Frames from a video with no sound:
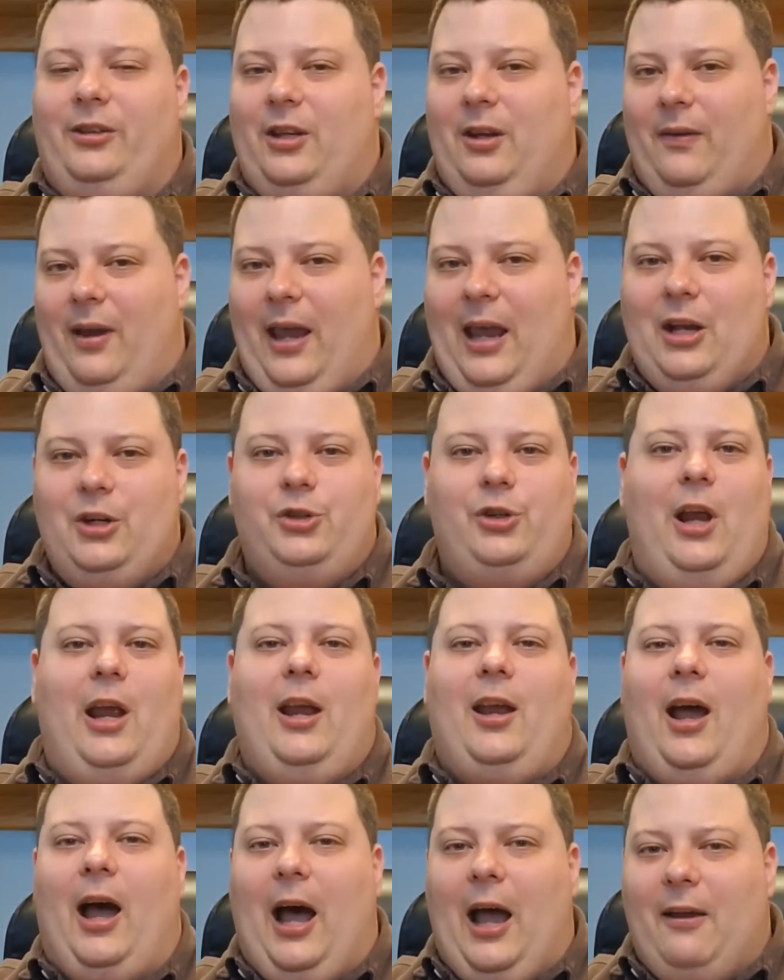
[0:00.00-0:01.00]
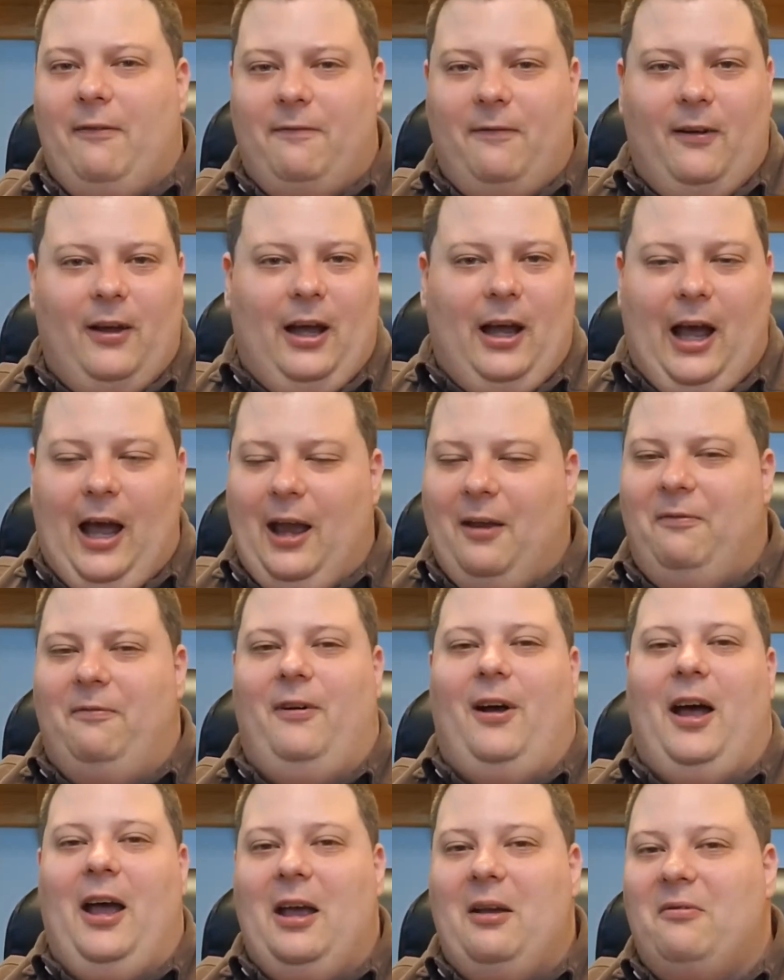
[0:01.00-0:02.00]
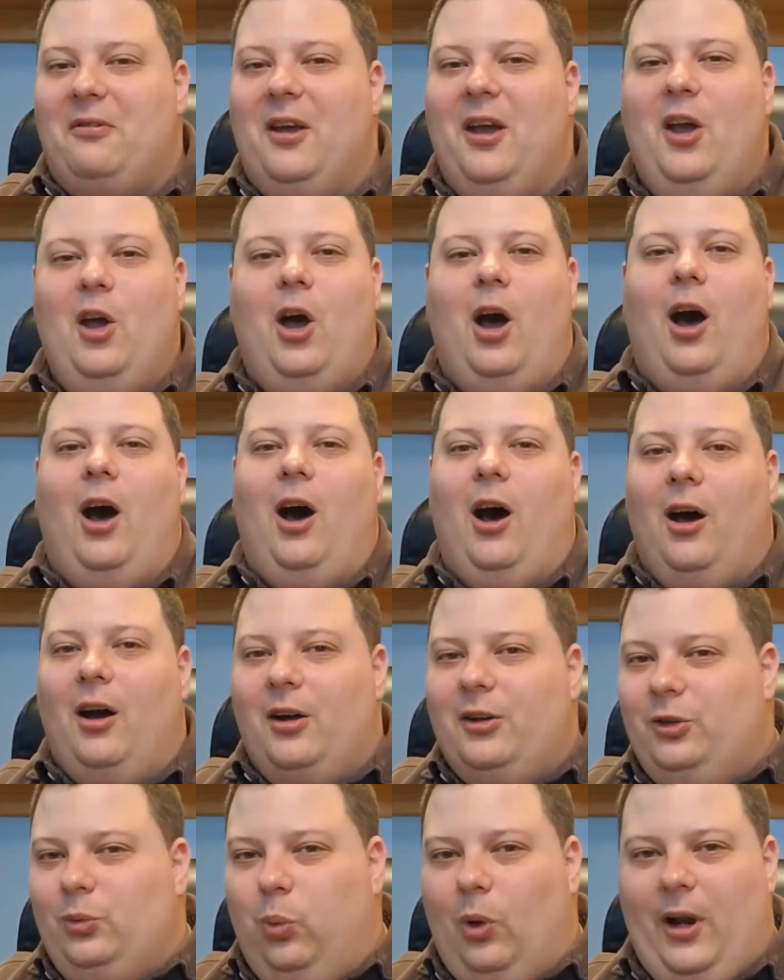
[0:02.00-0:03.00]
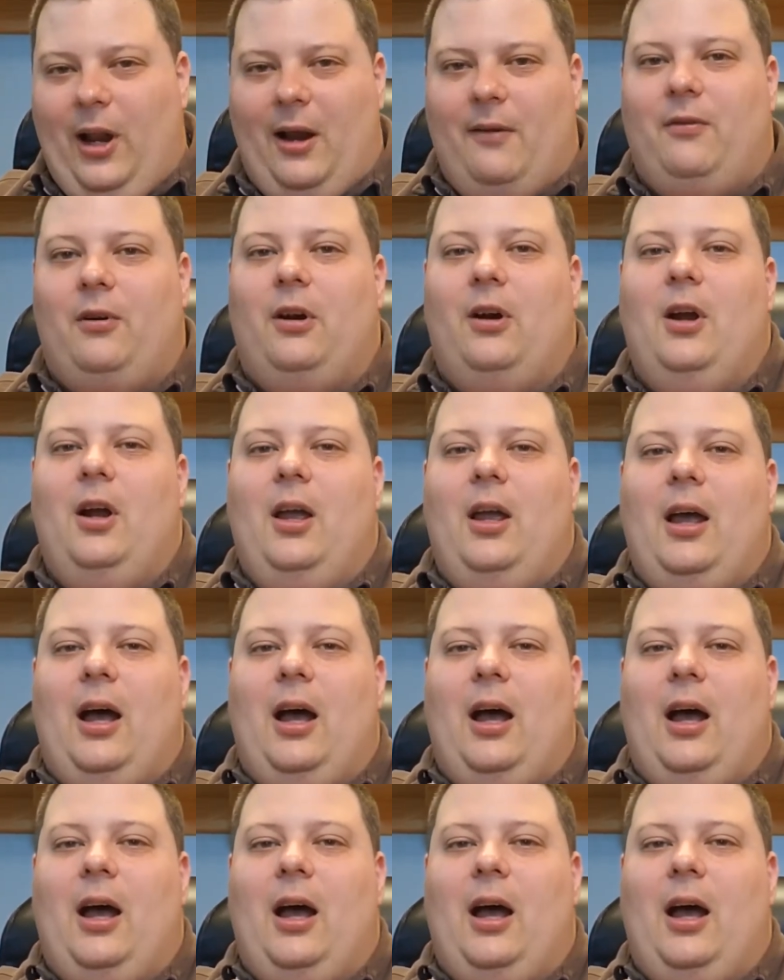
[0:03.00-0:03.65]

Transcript: to get a handshake, high five, hugs, whatever,